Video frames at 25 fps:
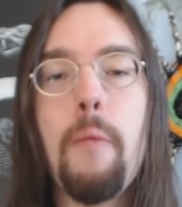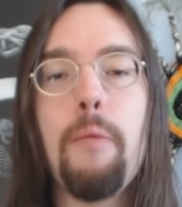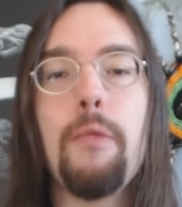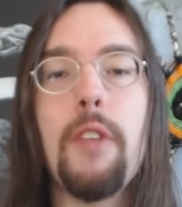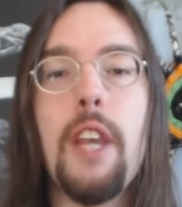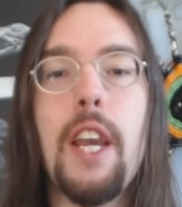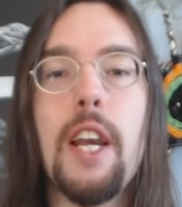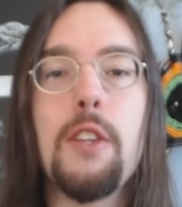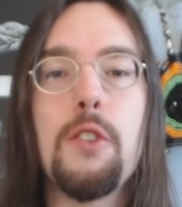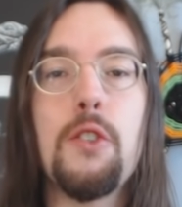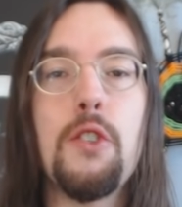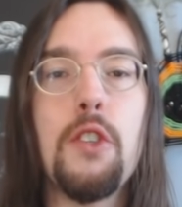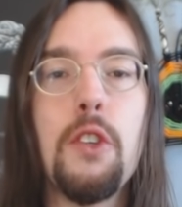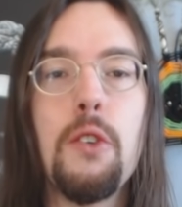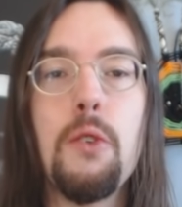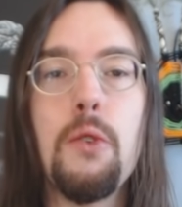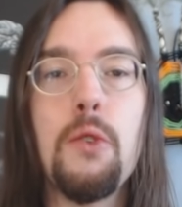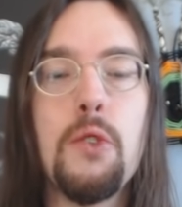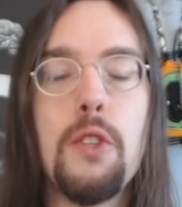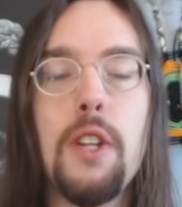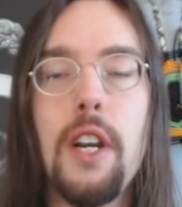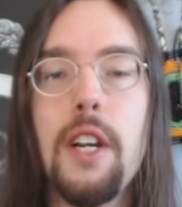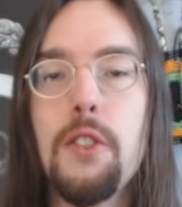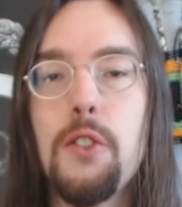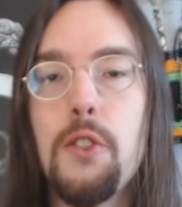He has to
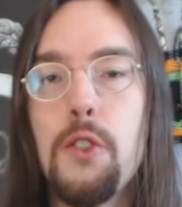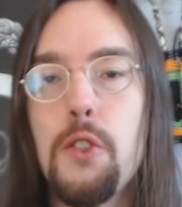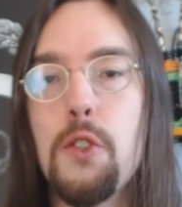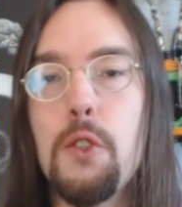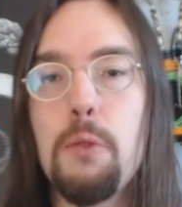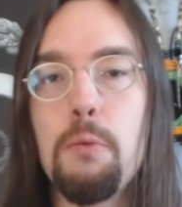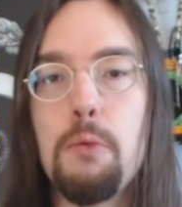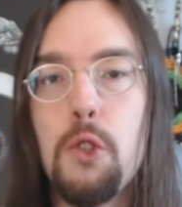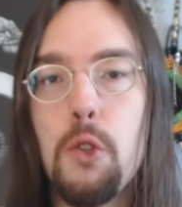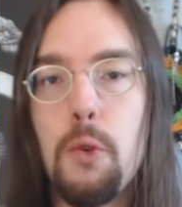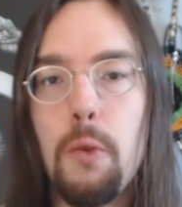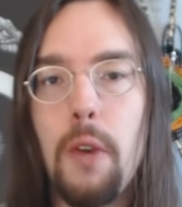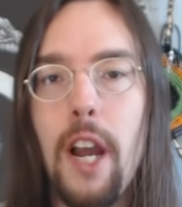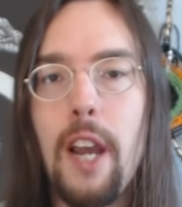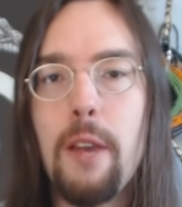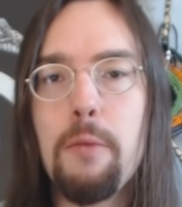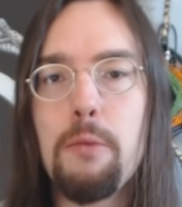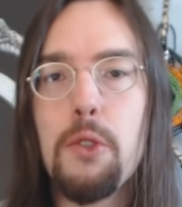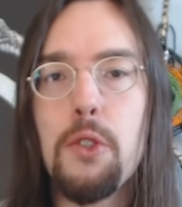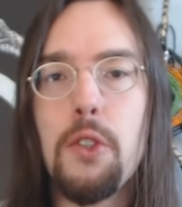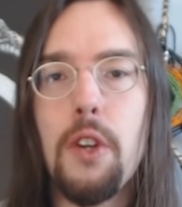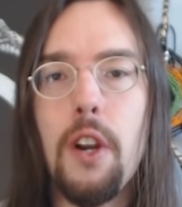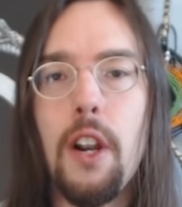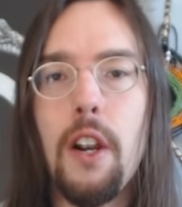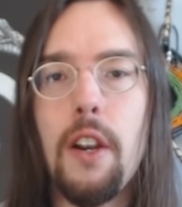use not just
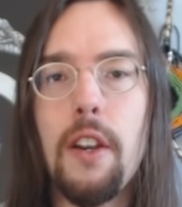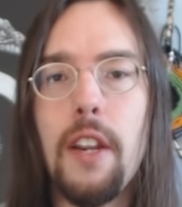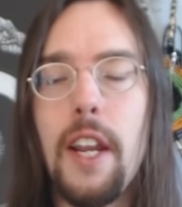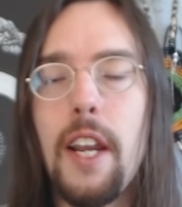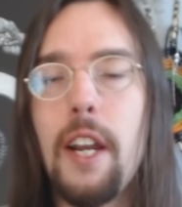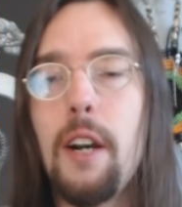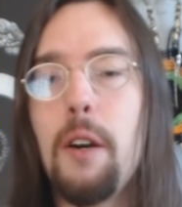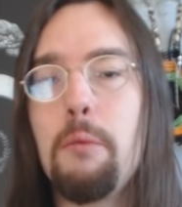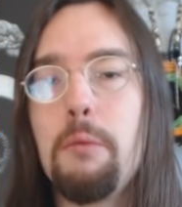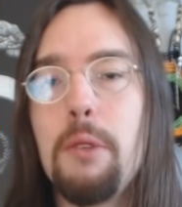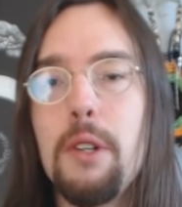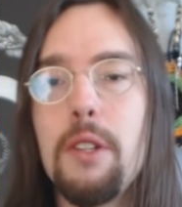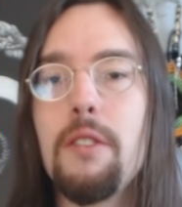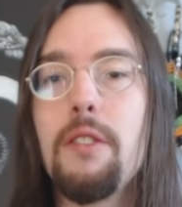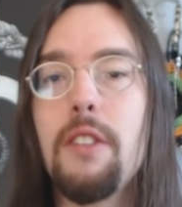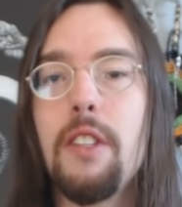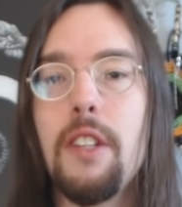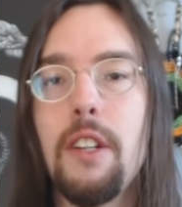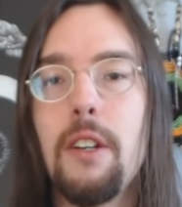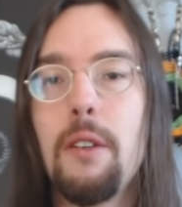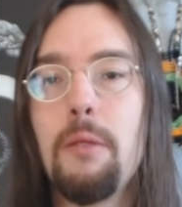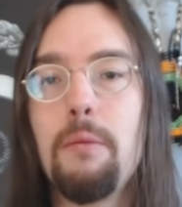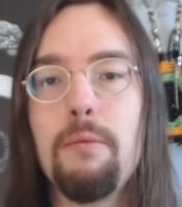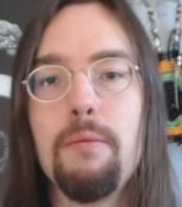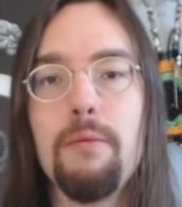Subscribestar now, but, you
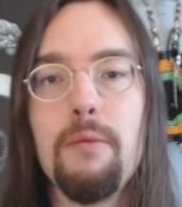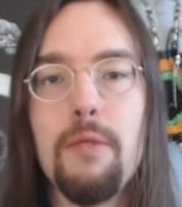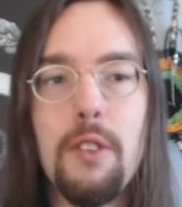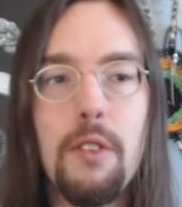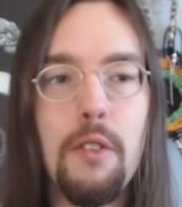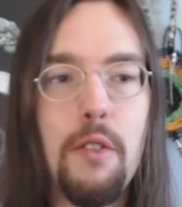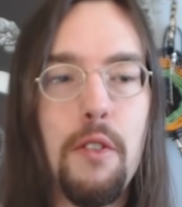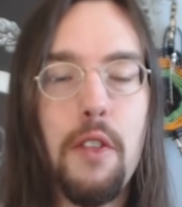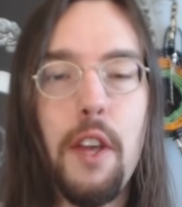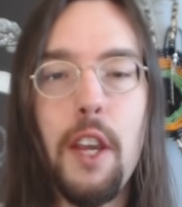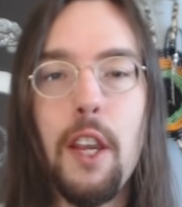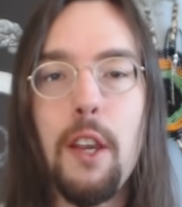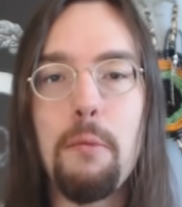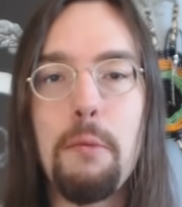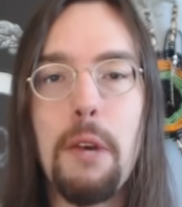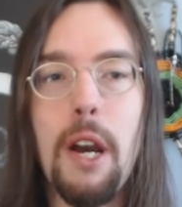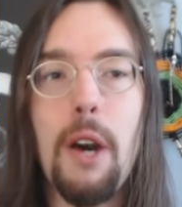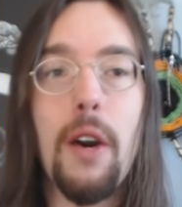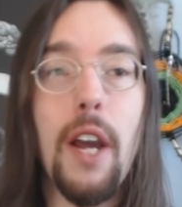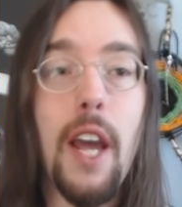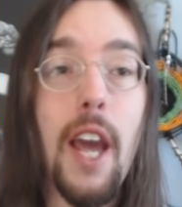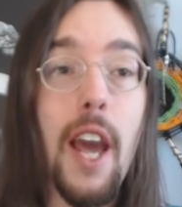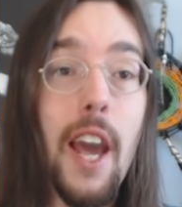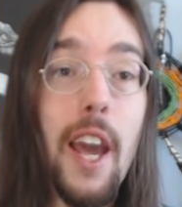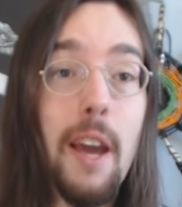know, think
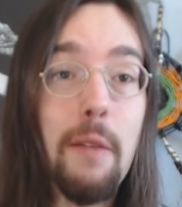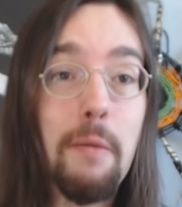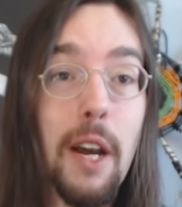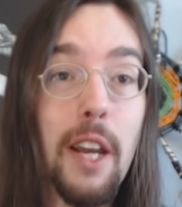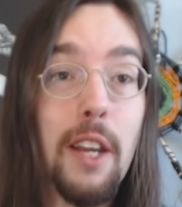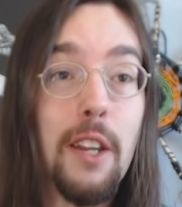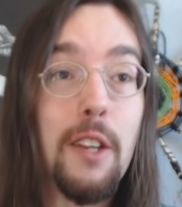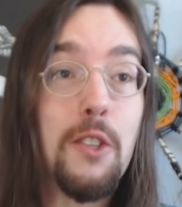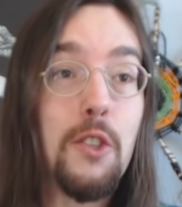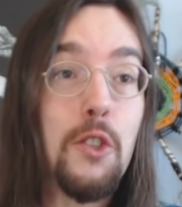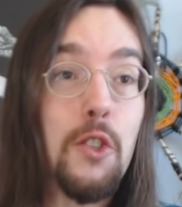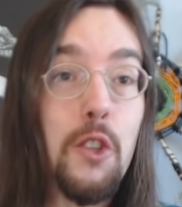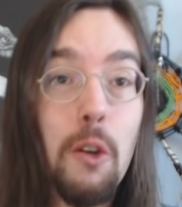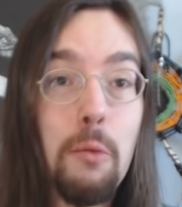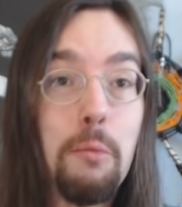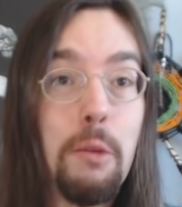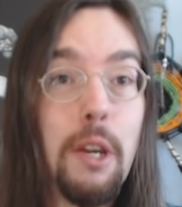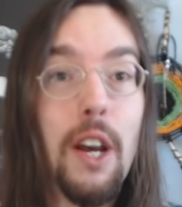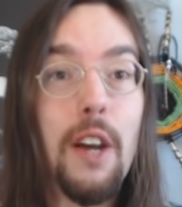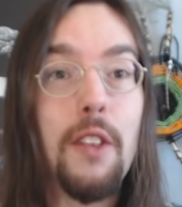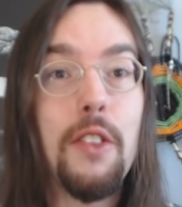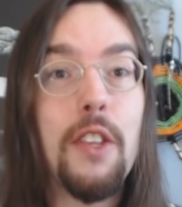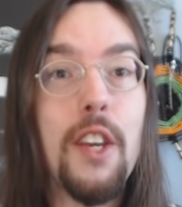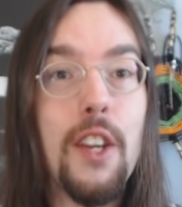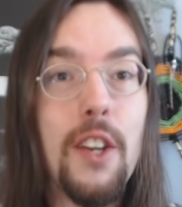about, hey, am I going to still
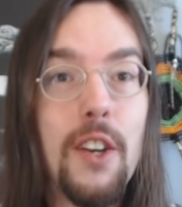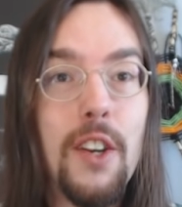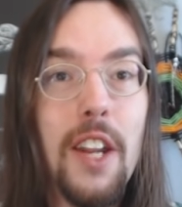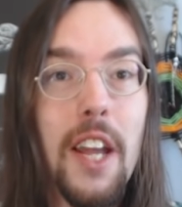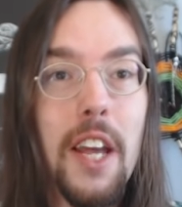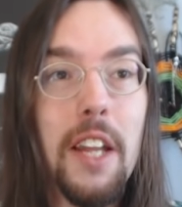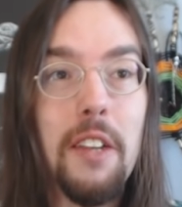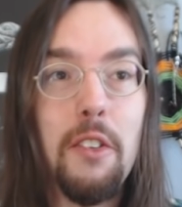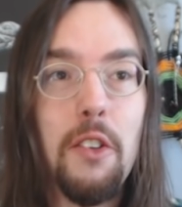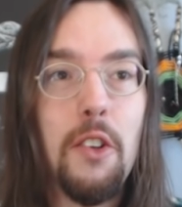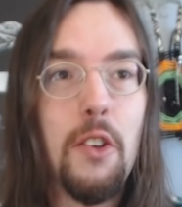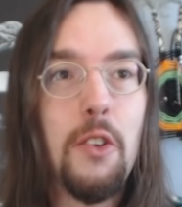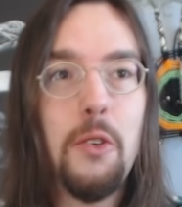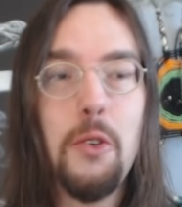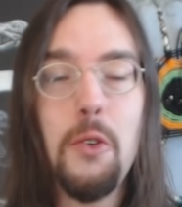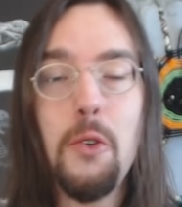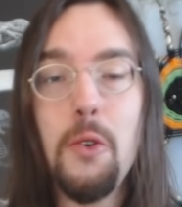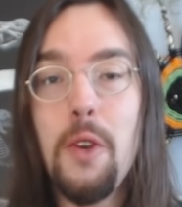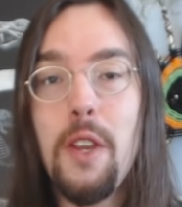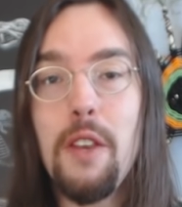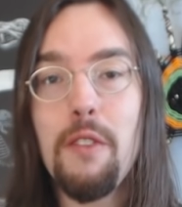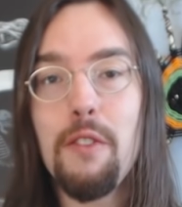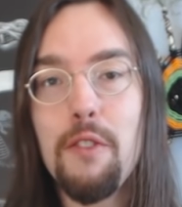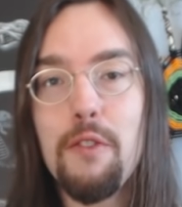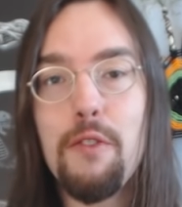be on the internet?
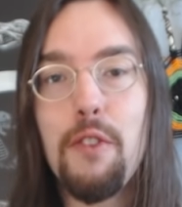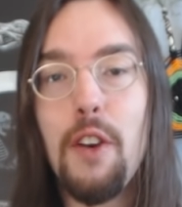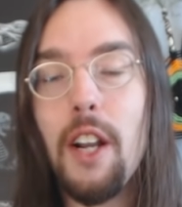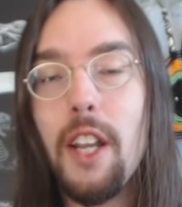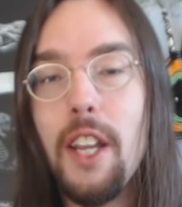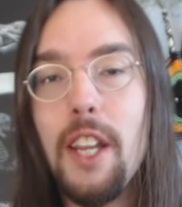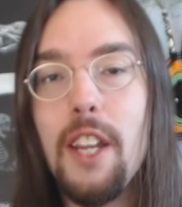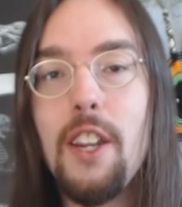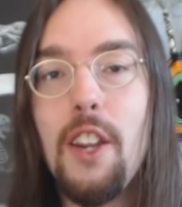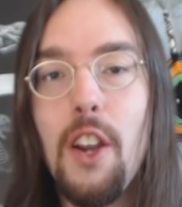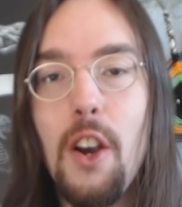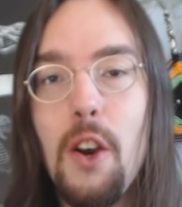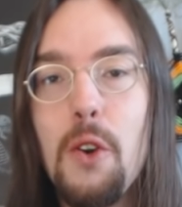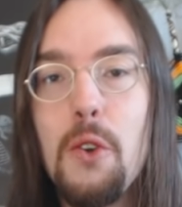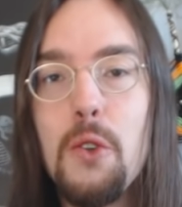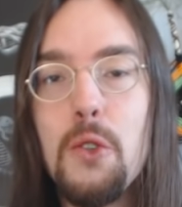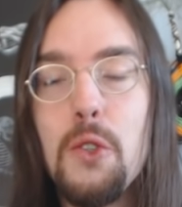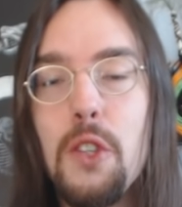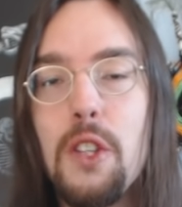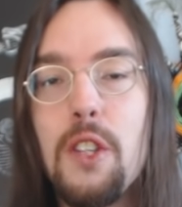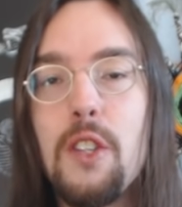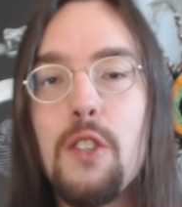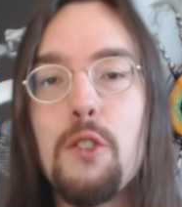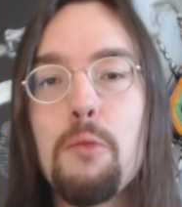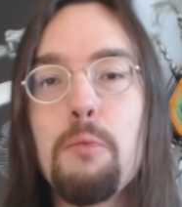who even fucking
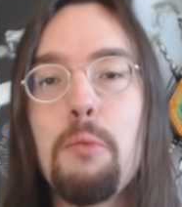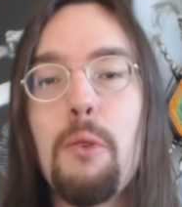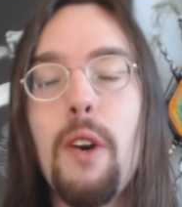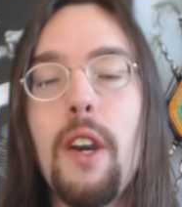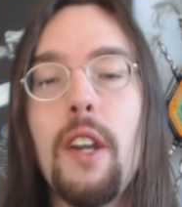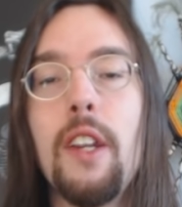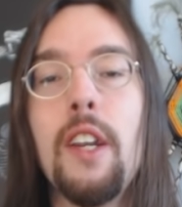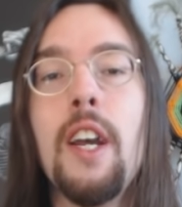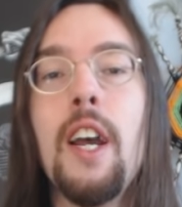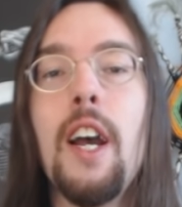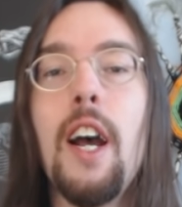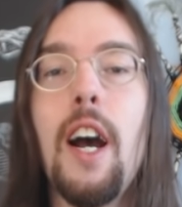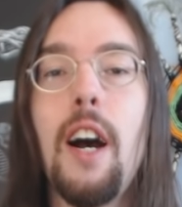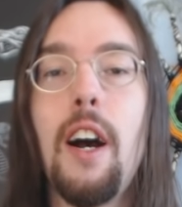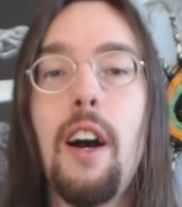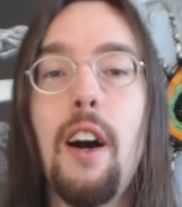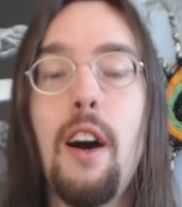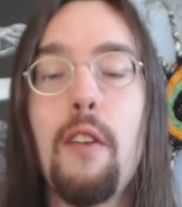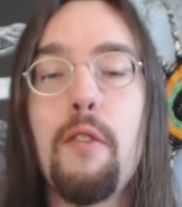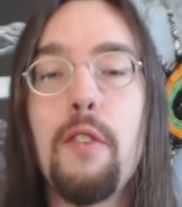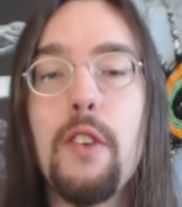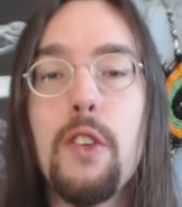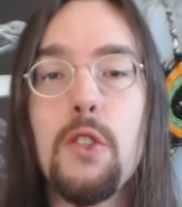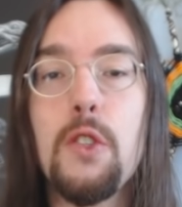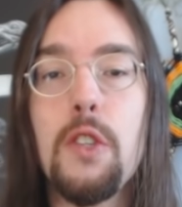knows at this point? Uh,
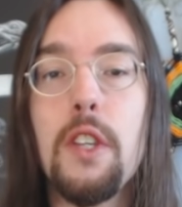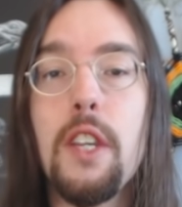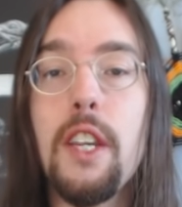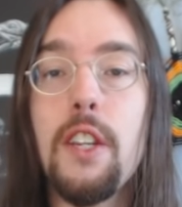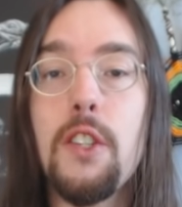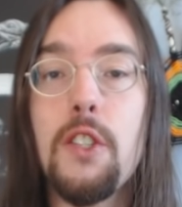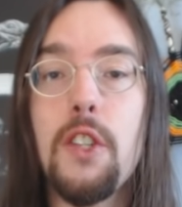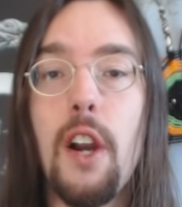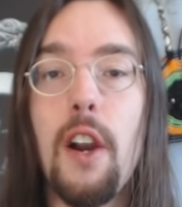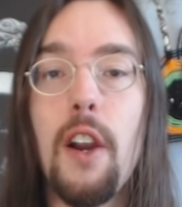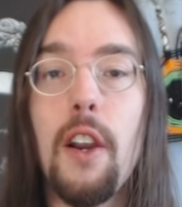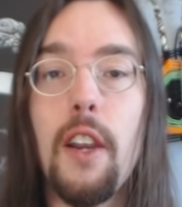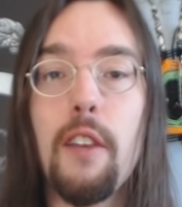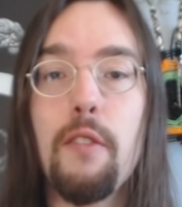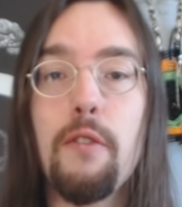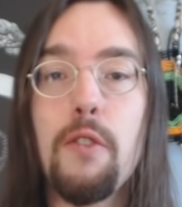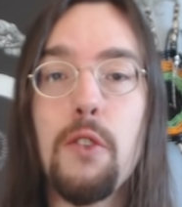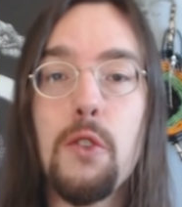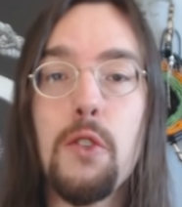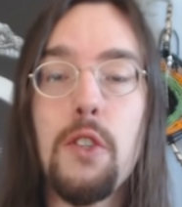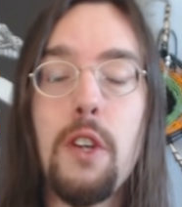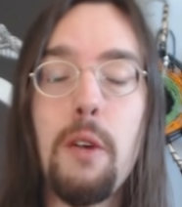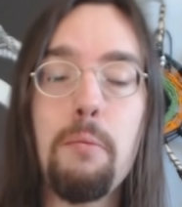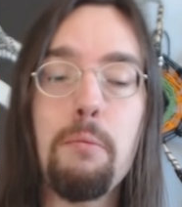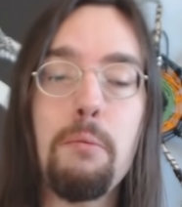obviously, a target
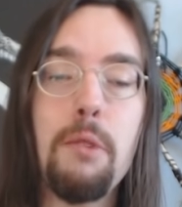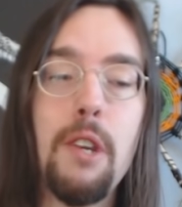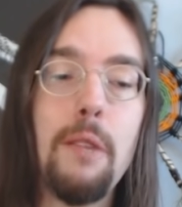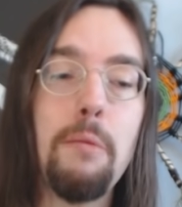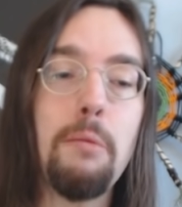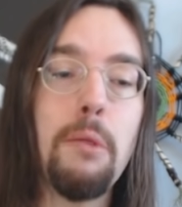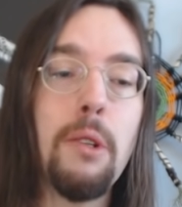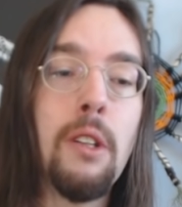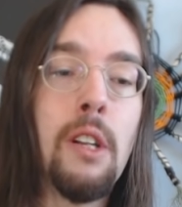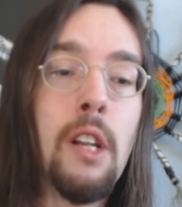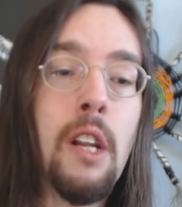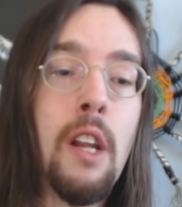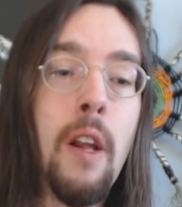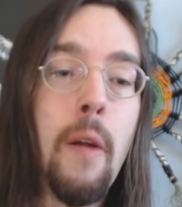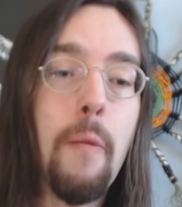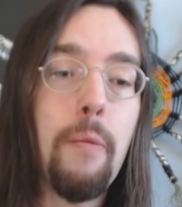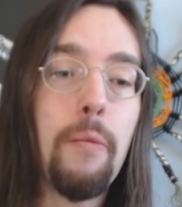for some people.